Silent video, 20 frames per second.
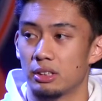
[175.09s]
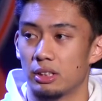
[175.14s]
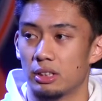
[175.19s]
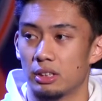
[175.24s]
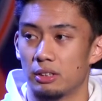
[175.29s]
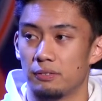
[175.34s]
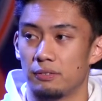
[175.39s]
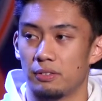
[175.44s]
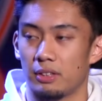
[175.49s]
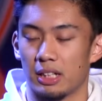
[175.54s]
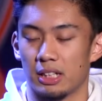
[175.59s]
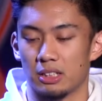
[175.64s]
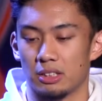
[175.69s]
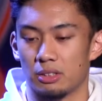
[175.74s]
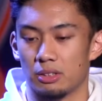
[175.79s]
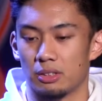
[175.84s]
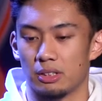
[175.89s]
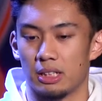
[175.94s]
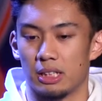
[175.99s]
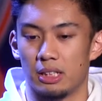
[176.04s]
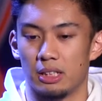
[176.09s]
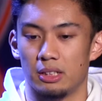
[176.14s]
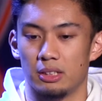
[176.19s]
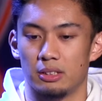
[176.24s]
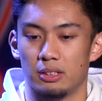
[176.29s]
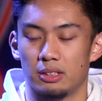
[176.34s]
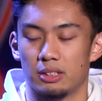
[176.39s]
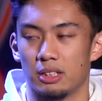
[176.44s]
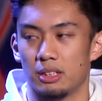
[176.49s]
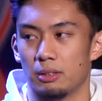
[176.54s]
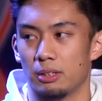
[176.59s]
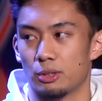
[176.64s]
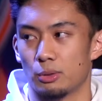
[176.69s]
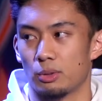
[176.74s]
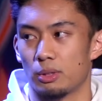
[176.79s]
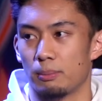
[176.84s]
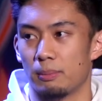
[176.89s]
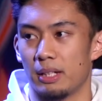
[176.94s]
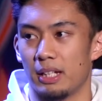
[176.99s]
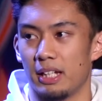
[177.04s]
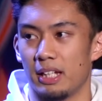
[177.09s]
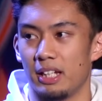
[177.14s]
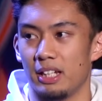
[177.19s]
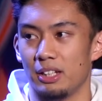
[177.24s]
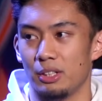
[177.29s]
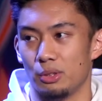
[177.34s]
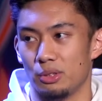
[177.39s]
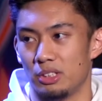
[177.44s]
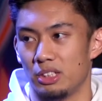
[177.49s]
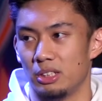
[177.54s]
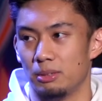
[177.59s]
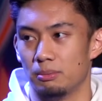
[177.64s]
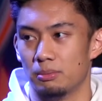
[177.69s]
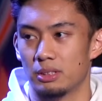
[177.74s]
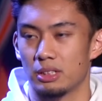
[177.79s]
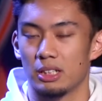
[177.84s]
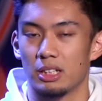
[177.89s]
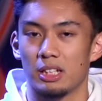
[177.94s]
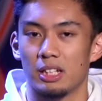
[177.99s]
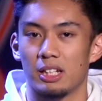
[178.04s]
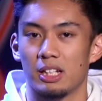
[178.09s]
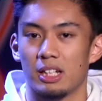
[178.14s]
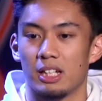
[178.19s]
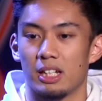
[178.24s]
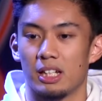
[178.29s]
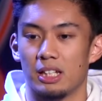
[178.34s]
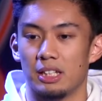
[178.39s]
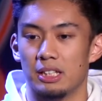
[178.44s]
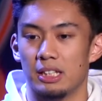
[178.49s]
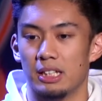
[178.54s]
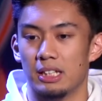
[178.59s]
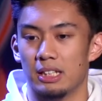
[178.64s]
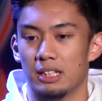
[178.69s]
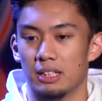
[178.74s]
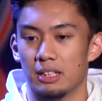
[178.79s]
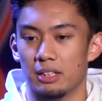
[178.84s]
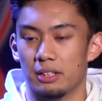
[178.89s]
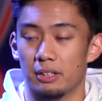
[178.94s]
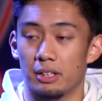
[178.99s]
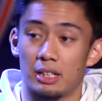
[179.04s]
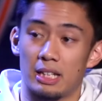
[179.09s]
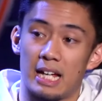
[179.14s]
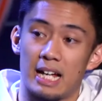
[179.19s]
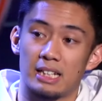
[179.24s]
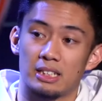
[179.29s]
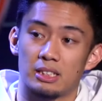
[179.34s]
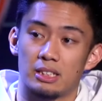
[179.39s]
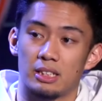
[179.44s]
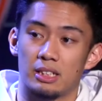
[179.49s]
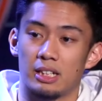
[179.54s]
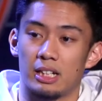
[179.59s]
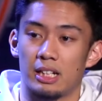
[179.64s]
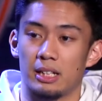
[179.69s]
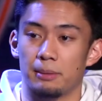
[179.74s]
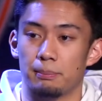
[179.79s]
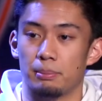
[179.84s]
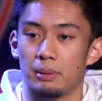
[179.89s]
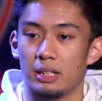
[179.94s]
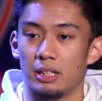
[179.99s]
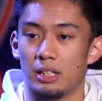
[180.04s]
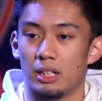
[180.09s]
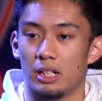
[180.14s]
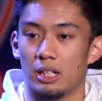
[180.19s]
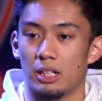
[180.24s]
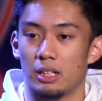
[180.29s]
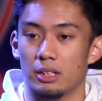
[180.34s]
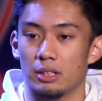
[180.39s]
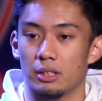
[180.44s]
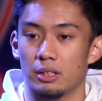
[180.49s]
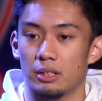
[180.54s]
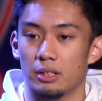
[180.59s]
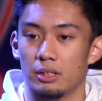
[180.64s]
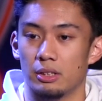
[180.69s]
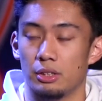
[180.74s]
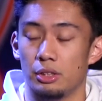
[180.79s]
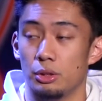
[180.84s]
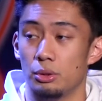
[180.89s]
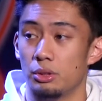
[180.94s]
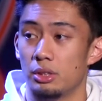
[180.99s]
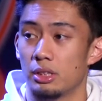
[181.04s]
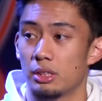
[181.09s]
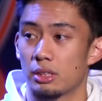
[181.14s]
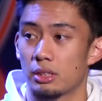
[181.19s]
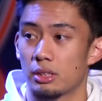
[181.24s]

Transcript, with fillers: Uh, mm-hmm. If you guys know what that is, so it's one of my AU teams. Mm-hmm. And then the last year I played on Union.